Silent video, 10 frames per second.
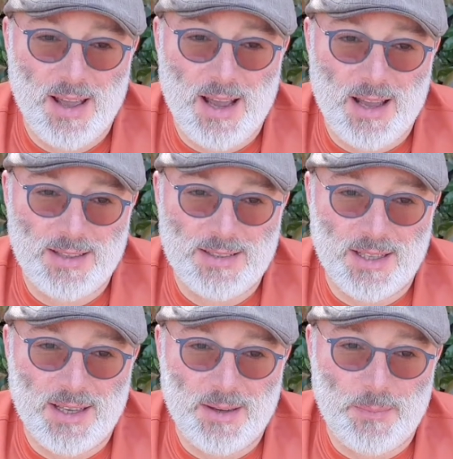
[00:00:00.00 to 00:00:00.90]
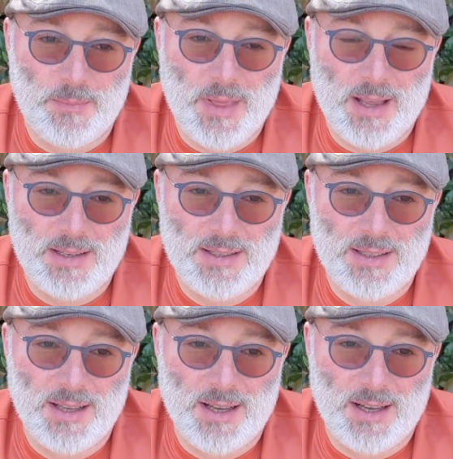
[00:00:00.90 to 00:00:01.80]
And then,
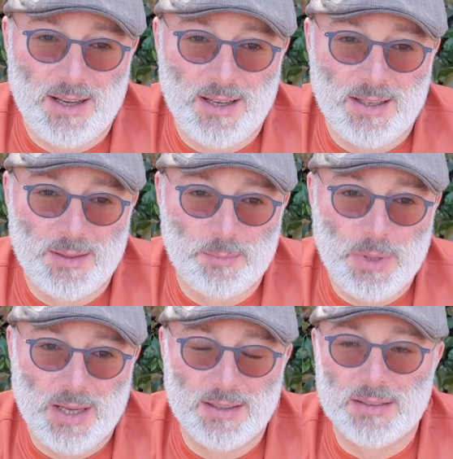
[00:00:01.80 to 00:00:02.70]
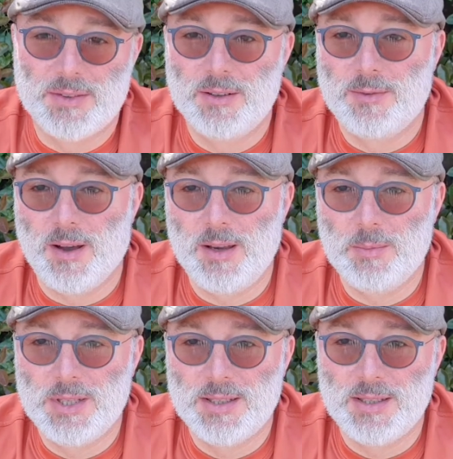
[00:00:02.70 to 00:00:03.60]
because of
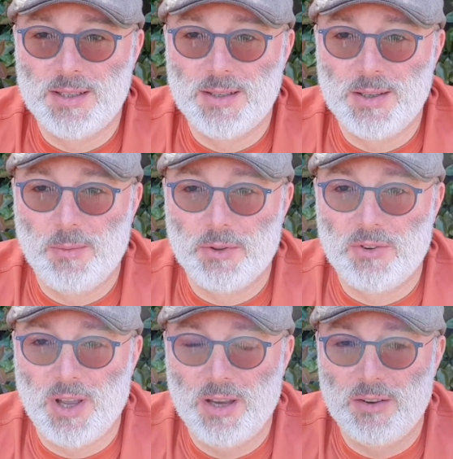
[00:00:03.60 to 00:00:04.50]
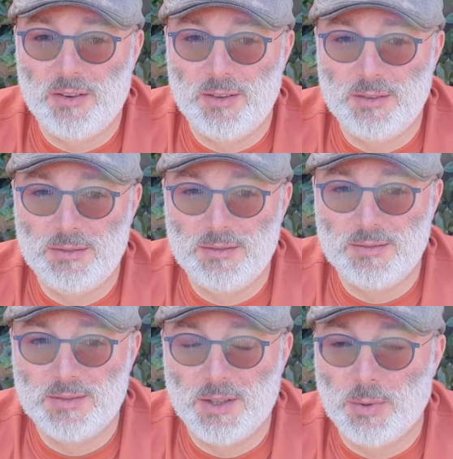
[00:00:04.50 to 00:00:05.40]
confinement, it was changed to
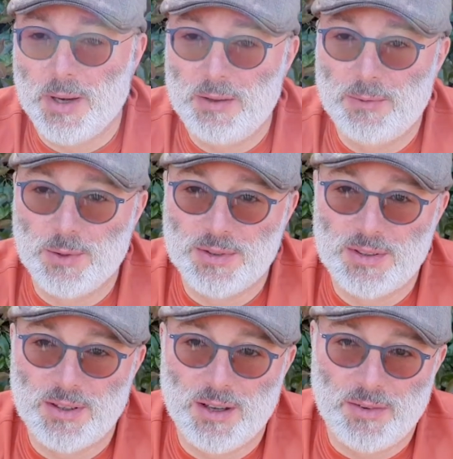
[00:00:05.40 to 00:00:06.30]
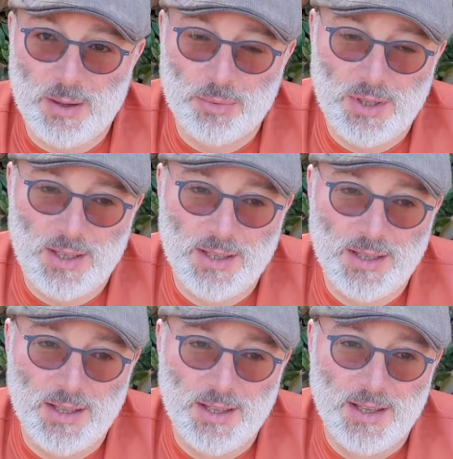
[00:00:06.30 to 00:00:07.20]
the 24th of April,
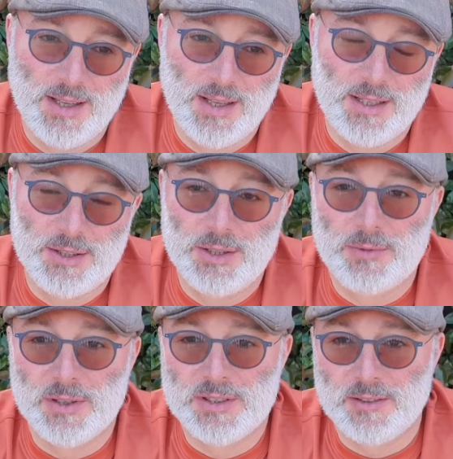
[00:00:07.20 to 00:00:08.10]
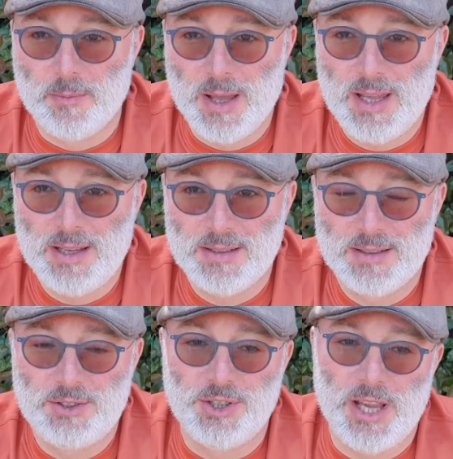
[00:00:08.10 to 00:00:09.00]
to the 1st of May,
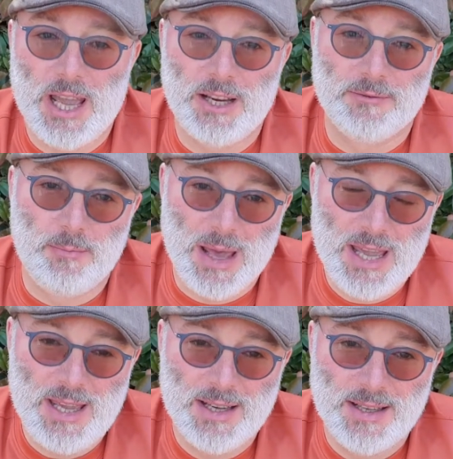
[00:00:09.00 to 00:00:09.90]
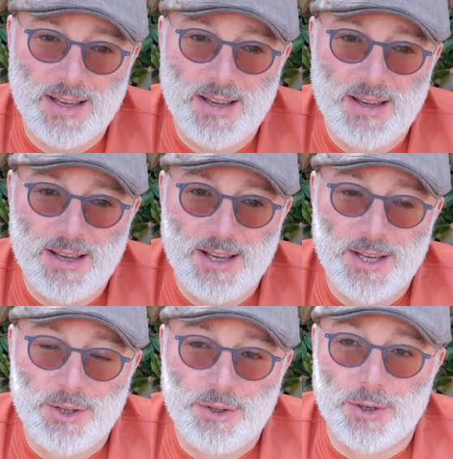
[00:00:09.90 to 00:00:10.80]
to the 8th of May,
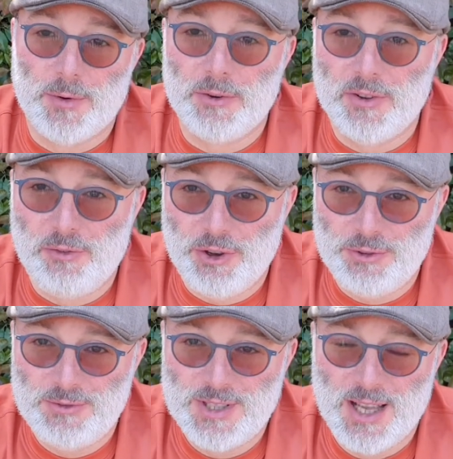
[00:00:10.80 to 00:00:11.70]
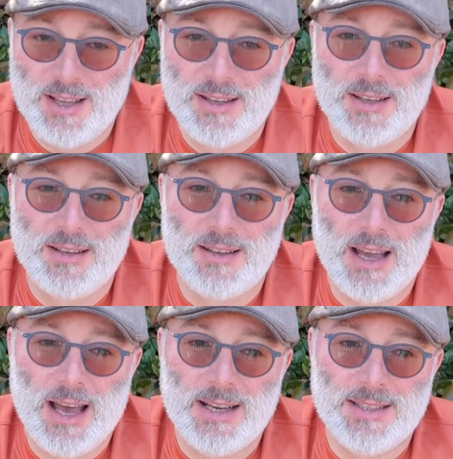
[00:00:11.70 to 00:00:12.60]
to the 1st of June.
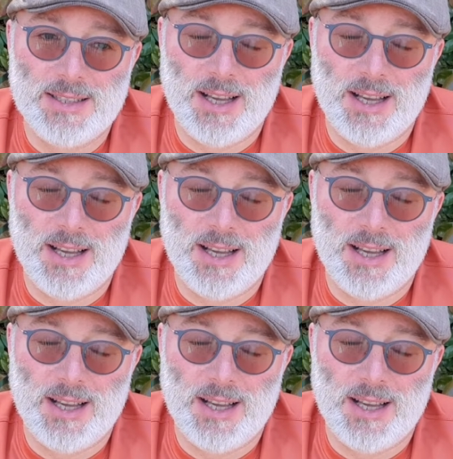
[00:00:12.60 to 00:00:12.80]
And